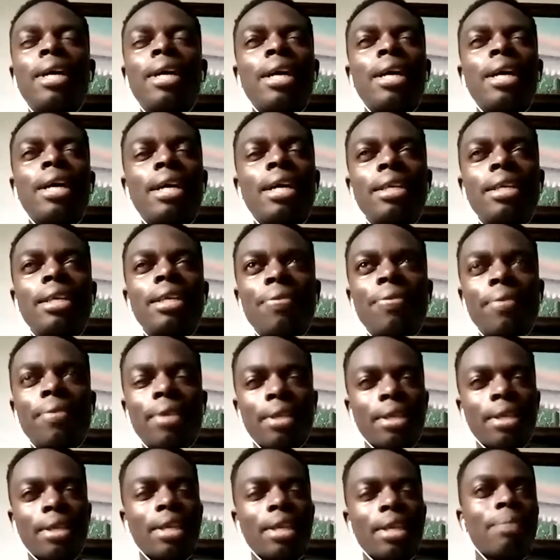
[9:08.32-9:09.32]
anything.
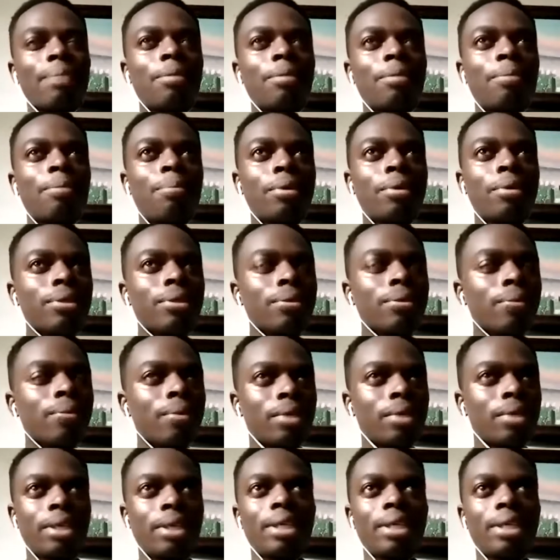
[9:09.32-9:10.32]
It can be bottled
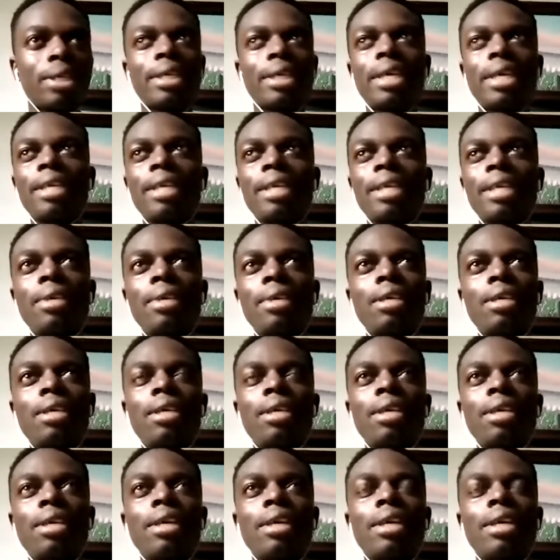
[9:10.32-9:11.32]
water, it can be
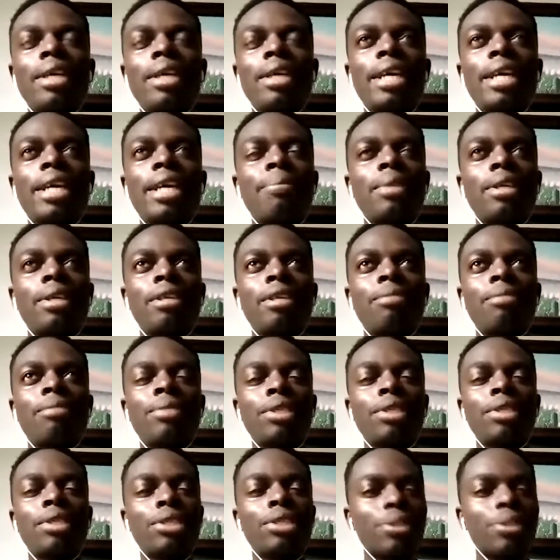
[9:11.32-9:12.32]

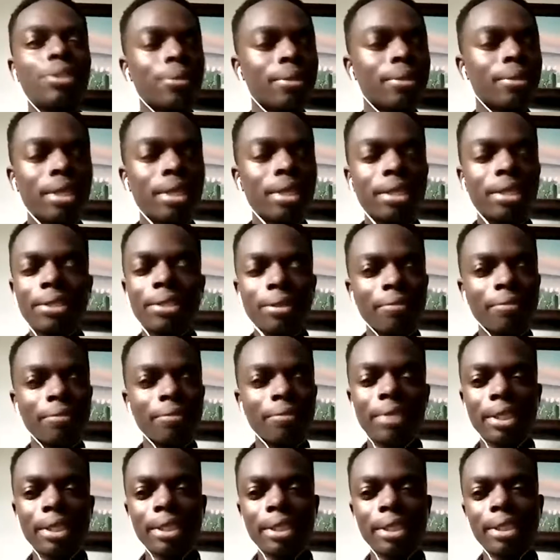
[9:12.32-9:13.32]
soda, soft
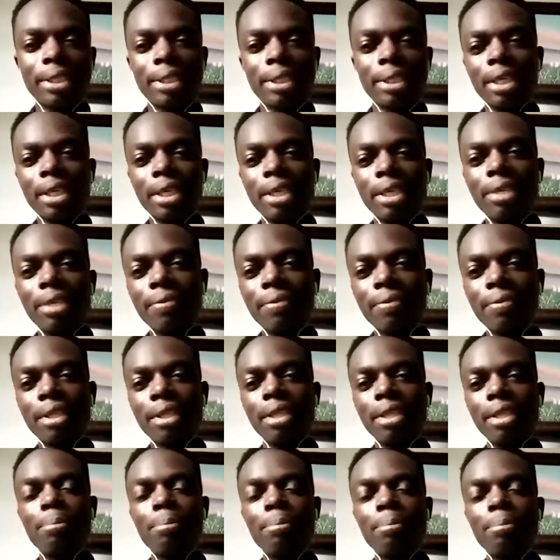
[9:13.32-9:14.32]
drinks, and anything. They
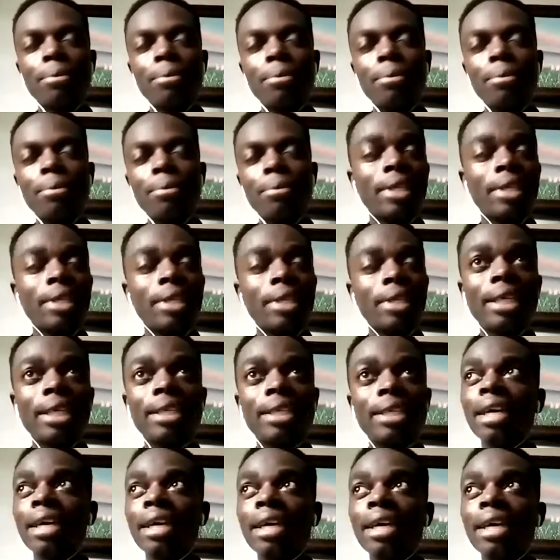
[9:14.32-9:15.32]
put it on their head,
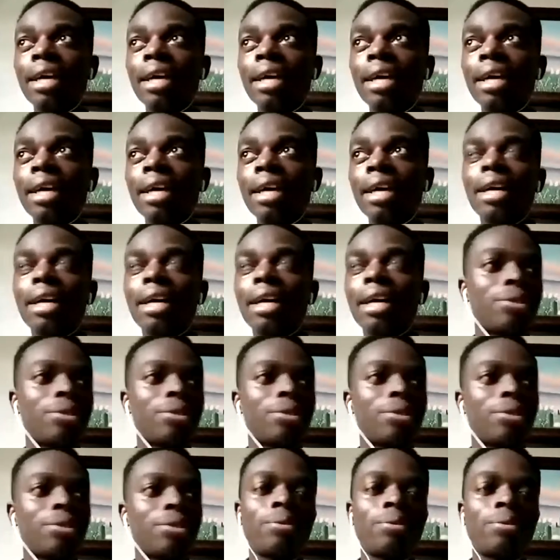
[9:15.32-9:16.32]
and you,
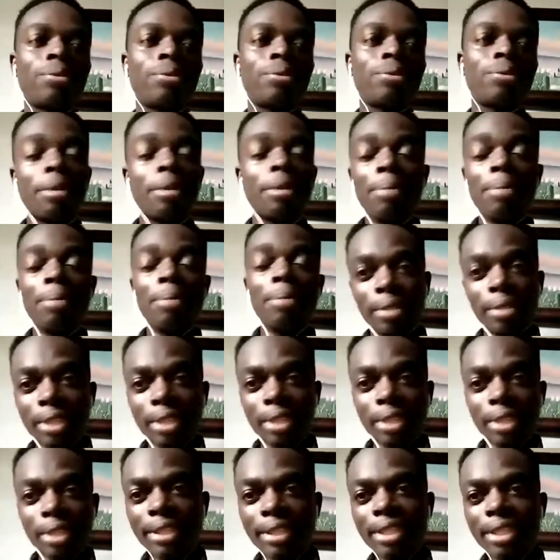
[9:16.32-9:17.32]
maybe you're
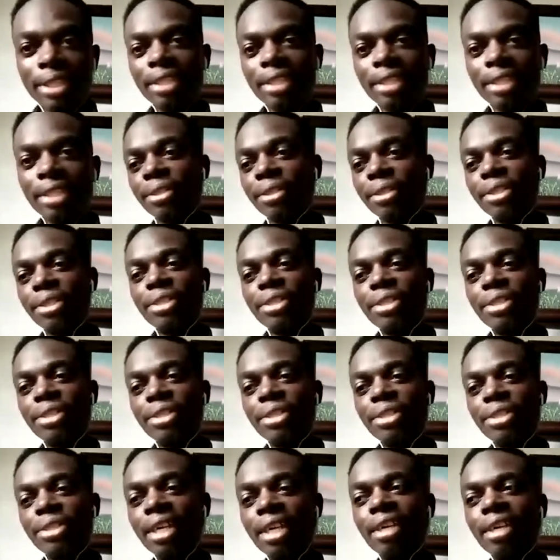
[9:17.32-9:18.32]
thirsty and you just say,
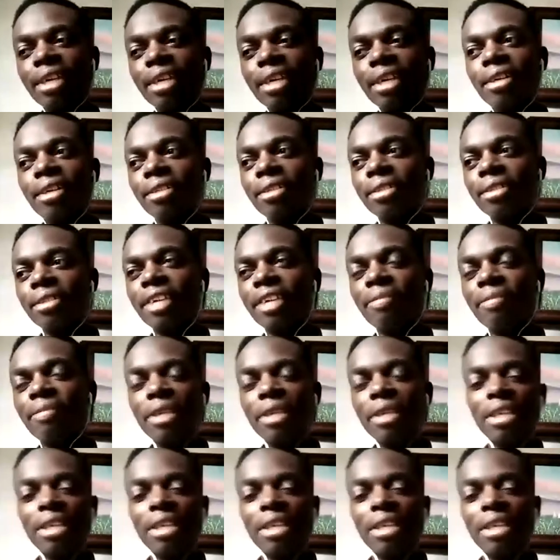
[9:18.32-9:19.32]
okay, give me,
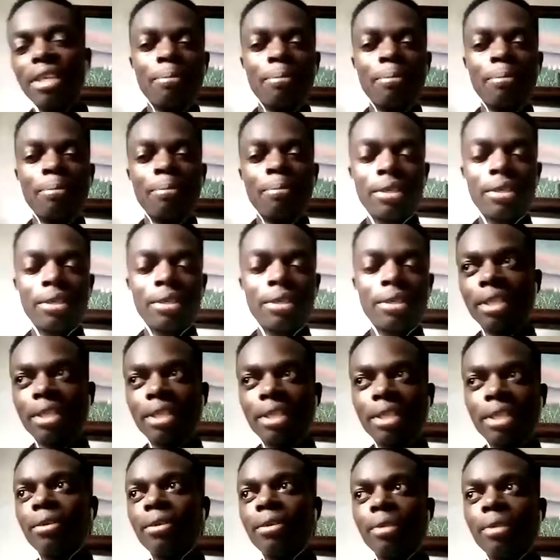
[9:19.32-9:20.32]
then you pay 100 Naira
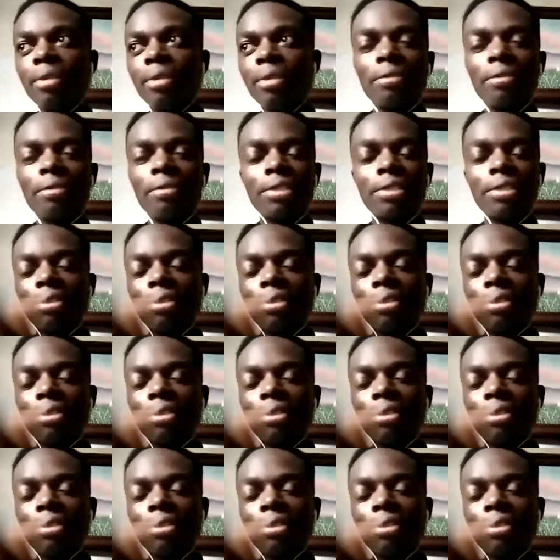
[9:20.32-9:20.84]
or 150 or